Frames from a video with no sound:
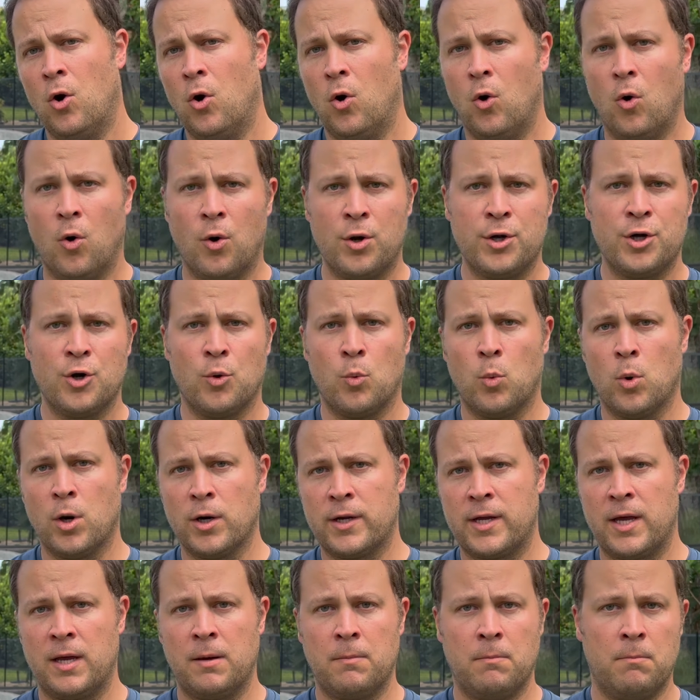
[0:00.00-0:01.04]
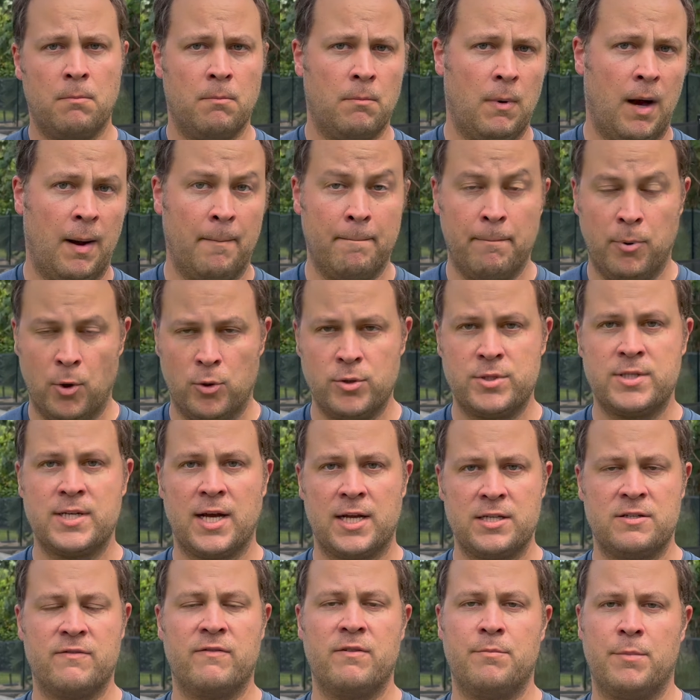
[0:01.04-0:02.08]
or you're working on both
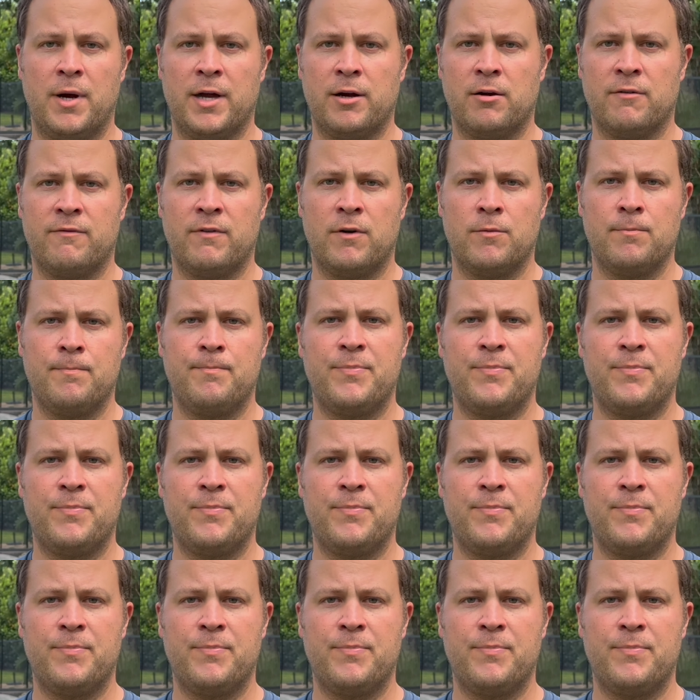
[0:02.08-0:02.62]
sides of the microphone.